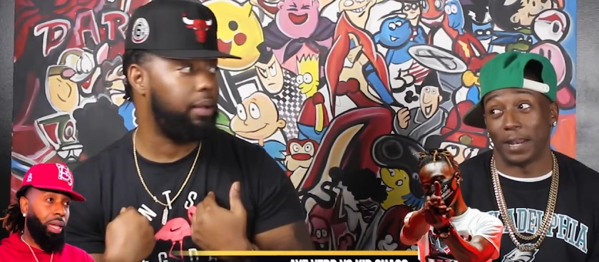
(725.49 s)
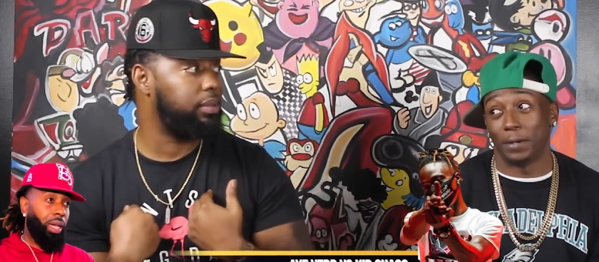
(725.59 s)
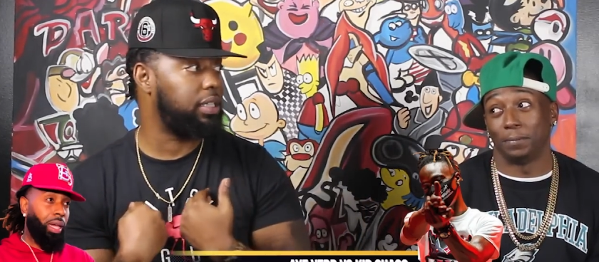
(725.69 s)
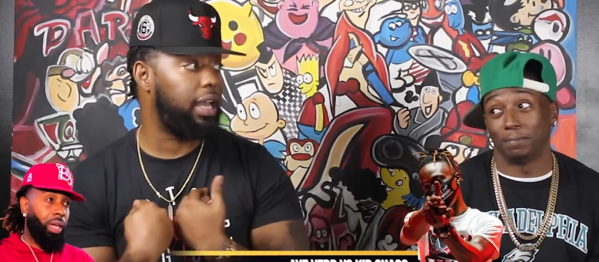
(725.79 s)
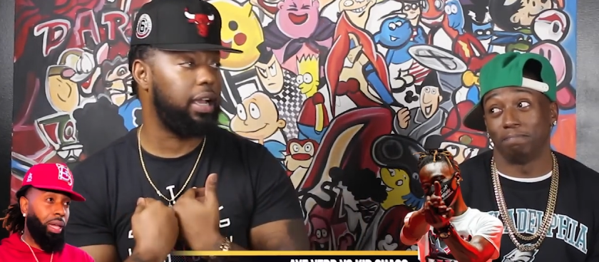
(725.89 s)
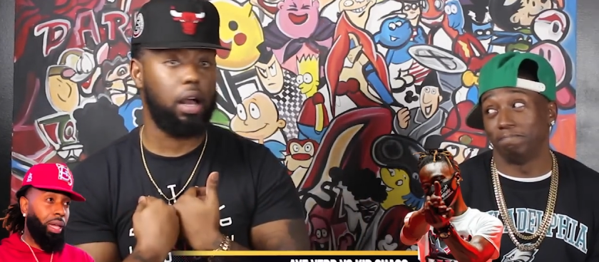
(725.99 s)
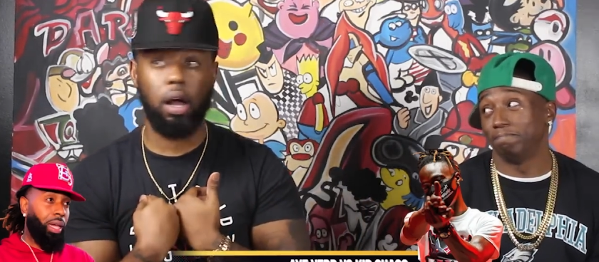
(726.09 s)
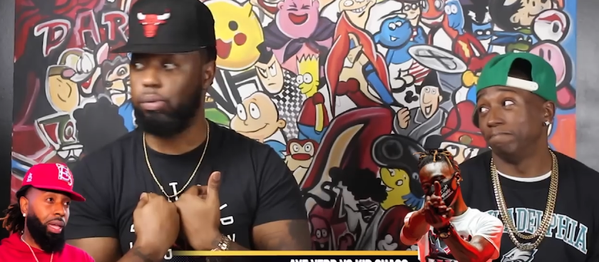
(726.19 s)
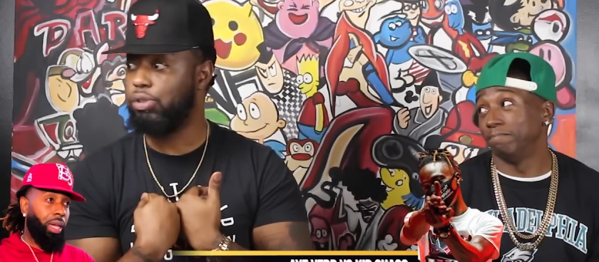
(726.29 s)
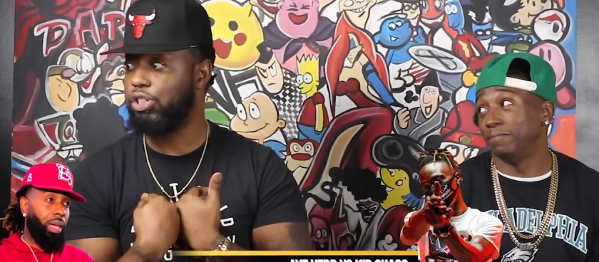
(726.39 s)
Speaker 1: I was like,
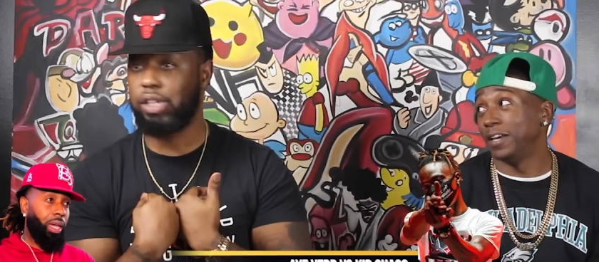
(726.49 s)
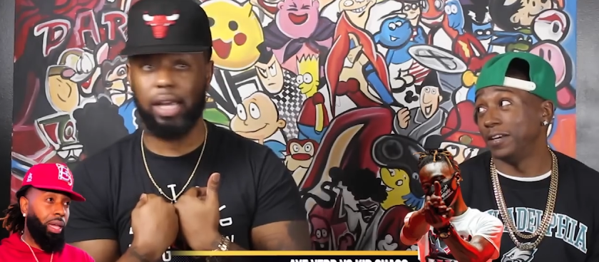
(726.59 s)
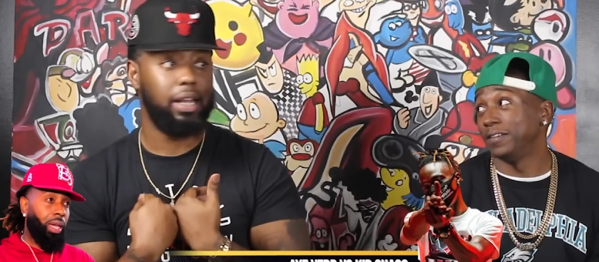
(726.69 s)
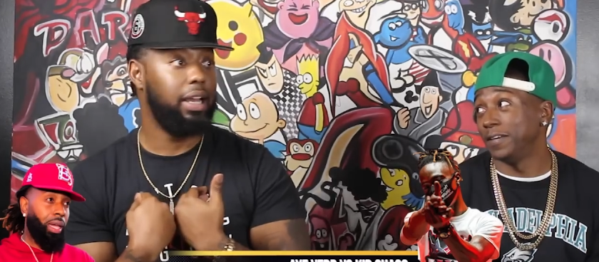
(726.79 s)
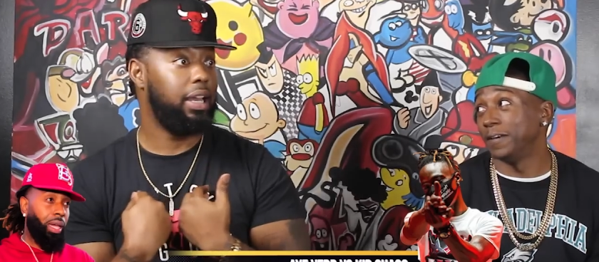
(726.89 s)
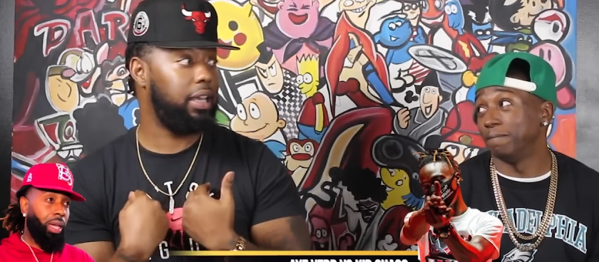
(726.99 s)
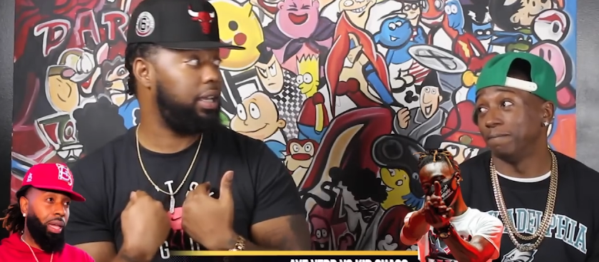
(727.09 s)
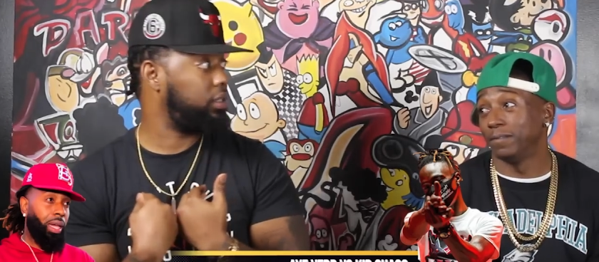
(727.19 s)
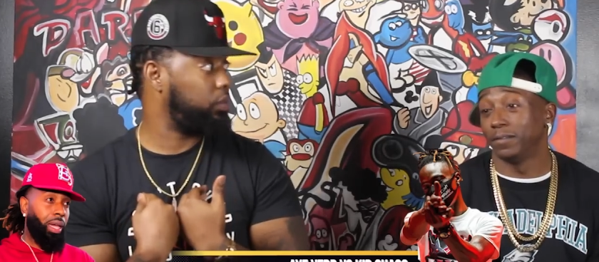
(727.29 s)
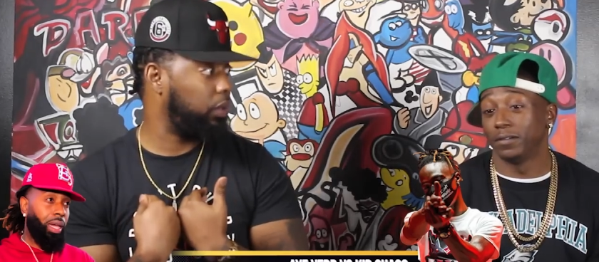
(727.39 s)
oh shit, yeah, yeah.
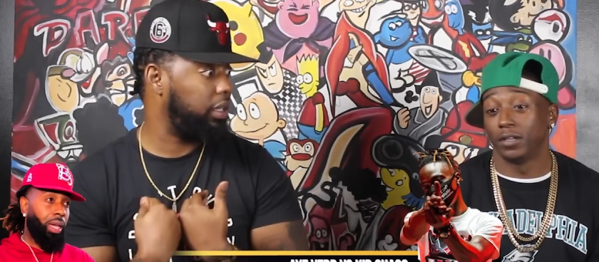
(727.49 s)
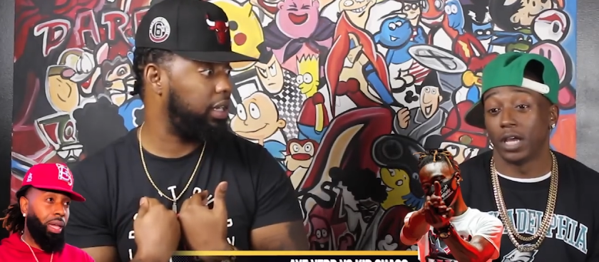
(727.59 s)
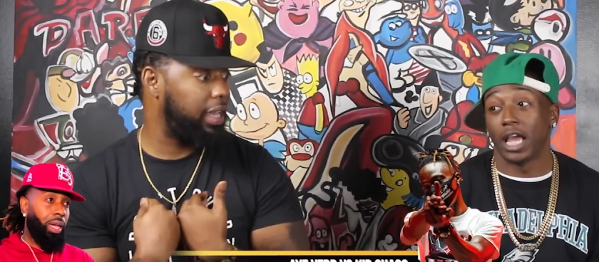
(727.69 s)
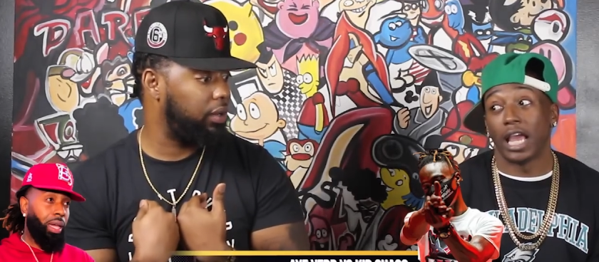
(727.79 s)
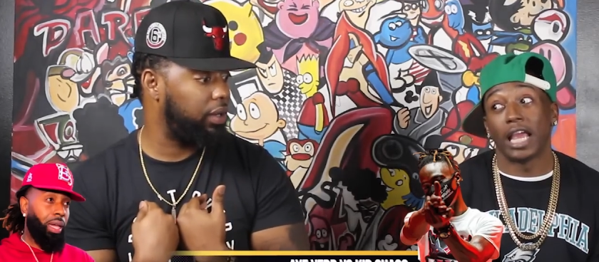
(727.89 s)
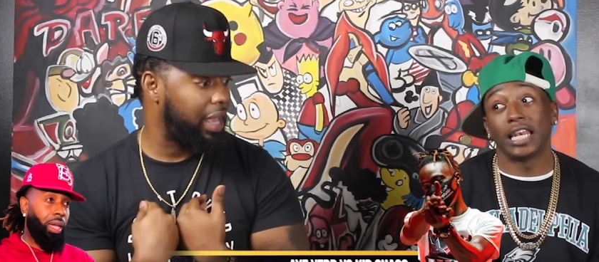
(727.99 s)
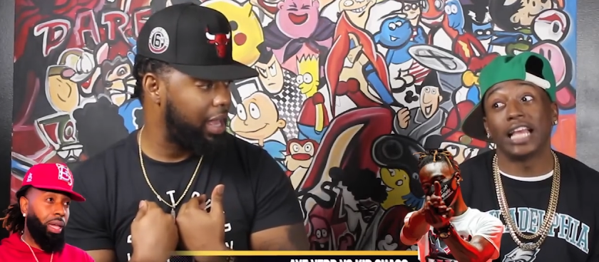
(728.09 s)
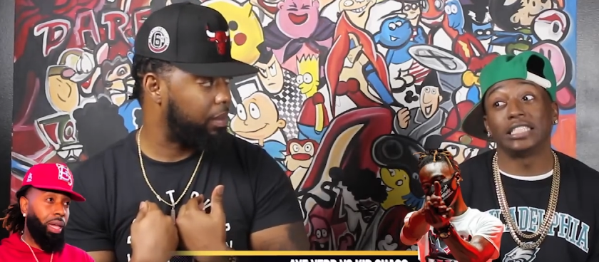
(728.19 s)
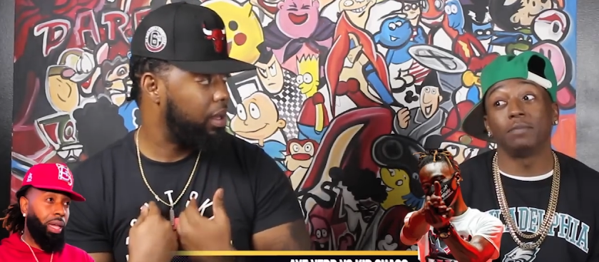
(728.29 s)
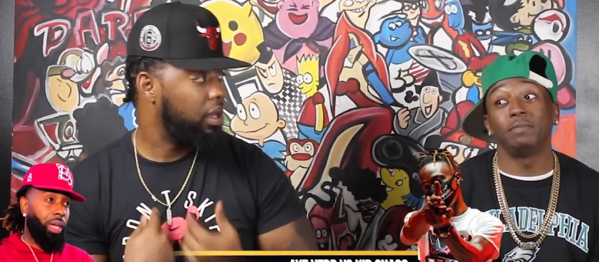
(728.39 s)
he is one and eight on that.
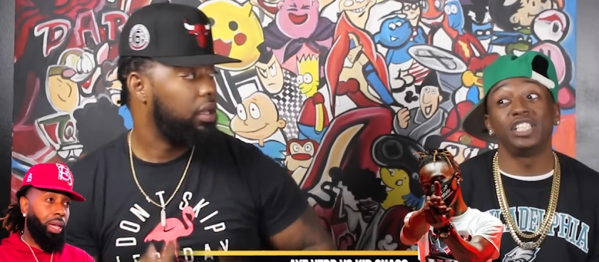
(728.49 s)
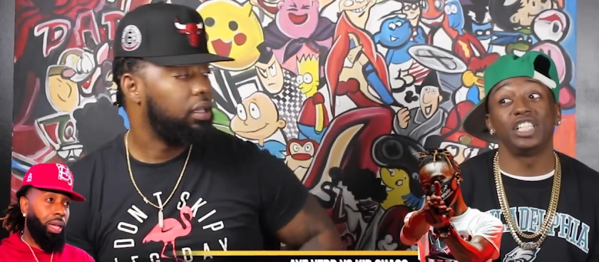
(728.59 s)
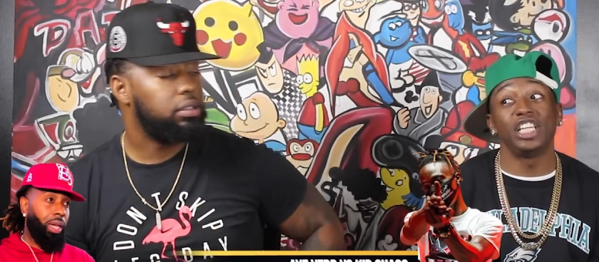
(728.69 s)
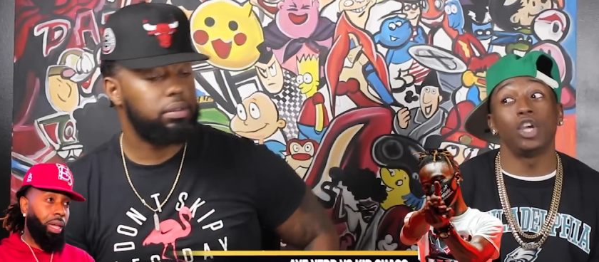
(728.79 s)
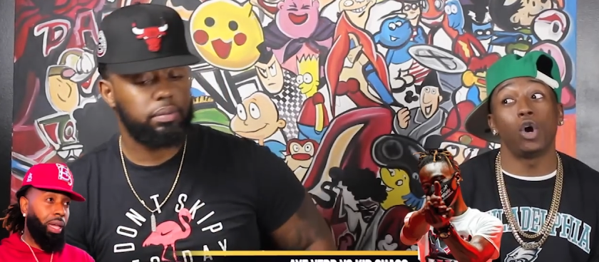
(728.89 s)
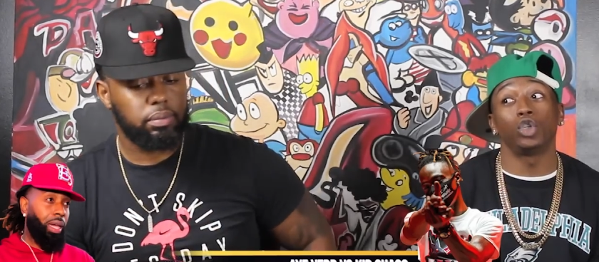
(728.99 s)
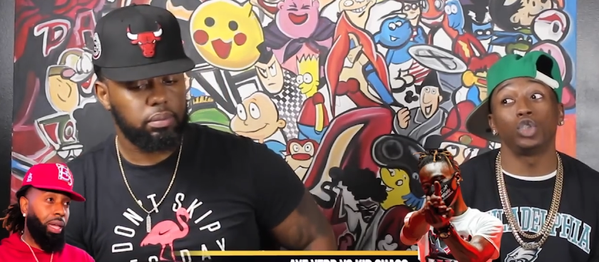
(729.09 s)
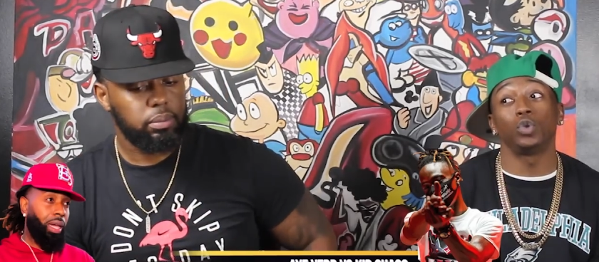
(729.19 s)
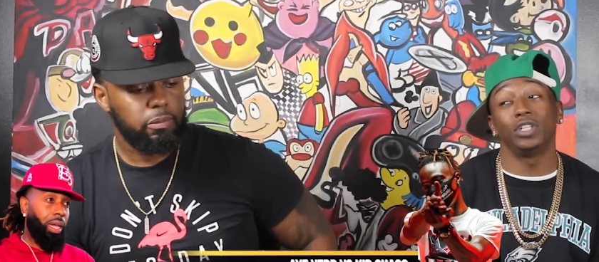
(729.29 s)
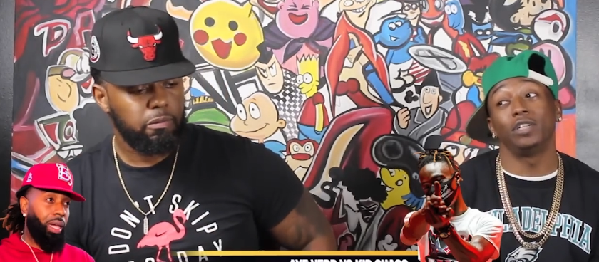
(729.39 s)
Not
Speaker 2: to mention, he
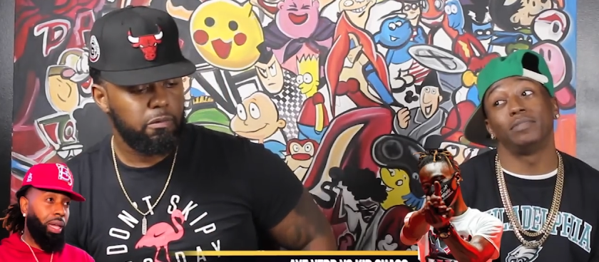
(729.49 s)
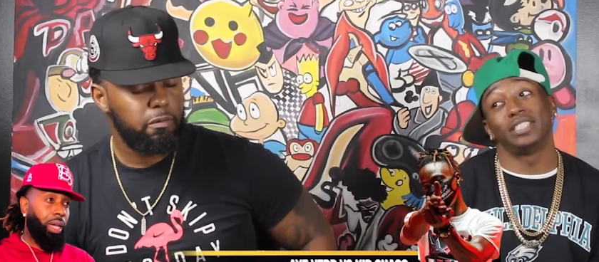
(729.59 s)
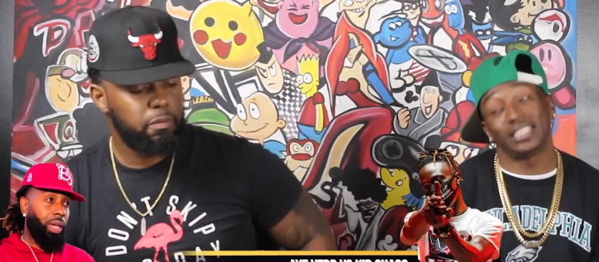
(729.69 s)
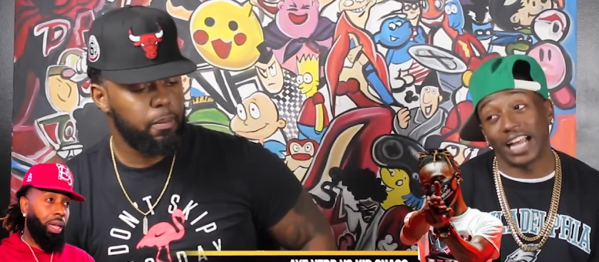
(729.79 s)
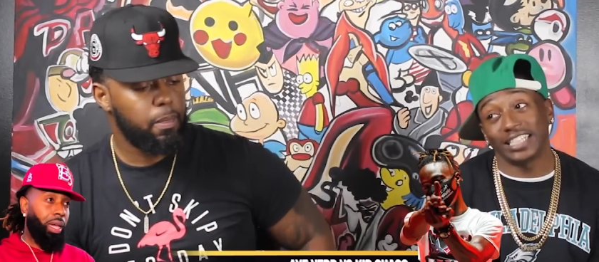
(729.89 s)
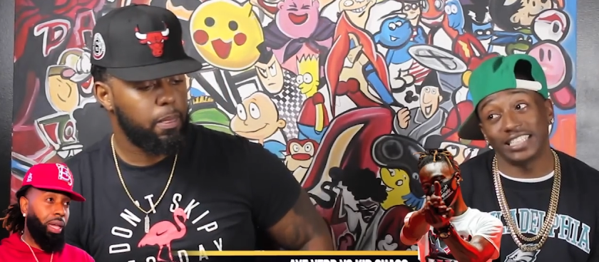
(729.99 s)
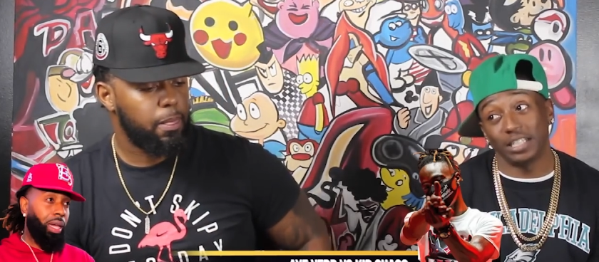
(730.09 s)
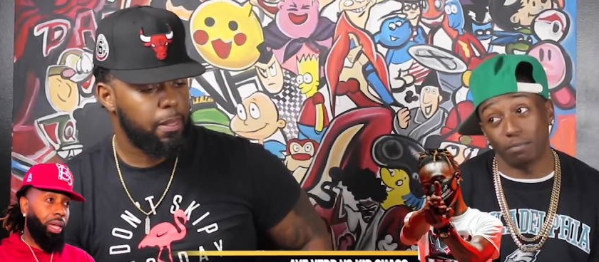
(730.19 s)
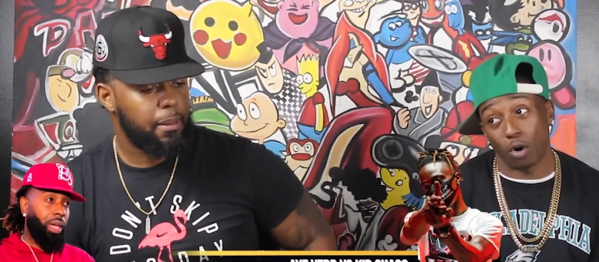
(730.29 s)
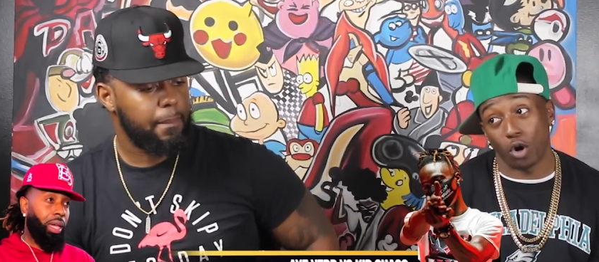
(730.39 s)
also did a
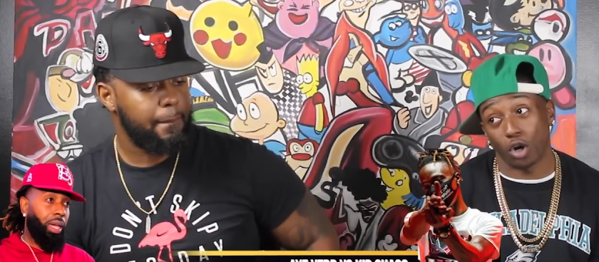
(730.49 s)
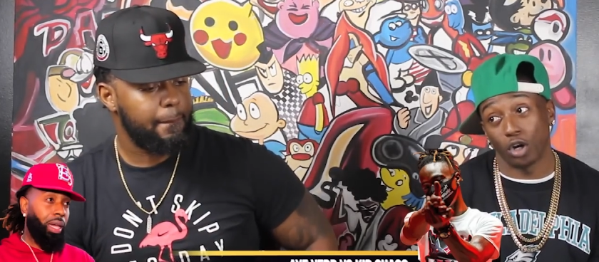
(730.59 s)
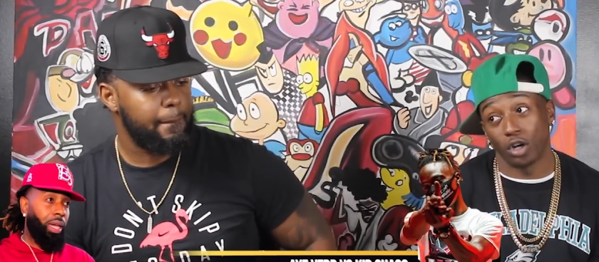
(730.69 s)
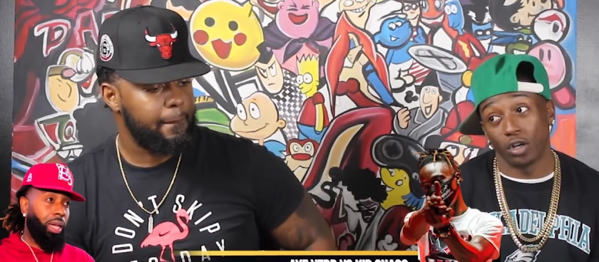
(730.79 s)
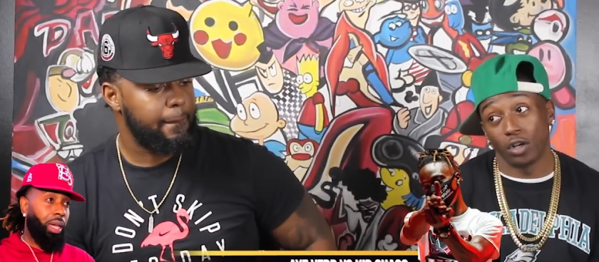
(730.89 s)
misogyny bar.